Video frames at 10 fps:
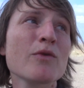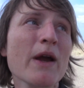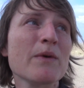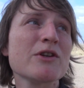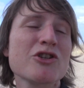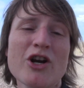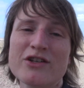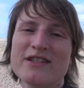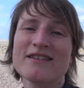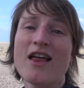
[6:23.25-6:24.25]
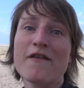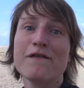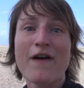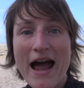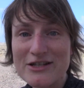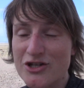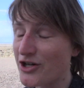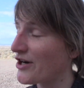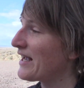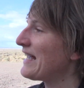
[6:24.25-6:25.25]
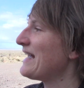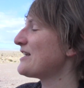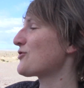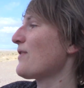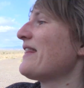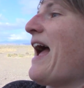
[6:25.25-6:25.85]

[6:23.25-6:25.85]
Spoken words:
way, which charges it a lot faster, is to run the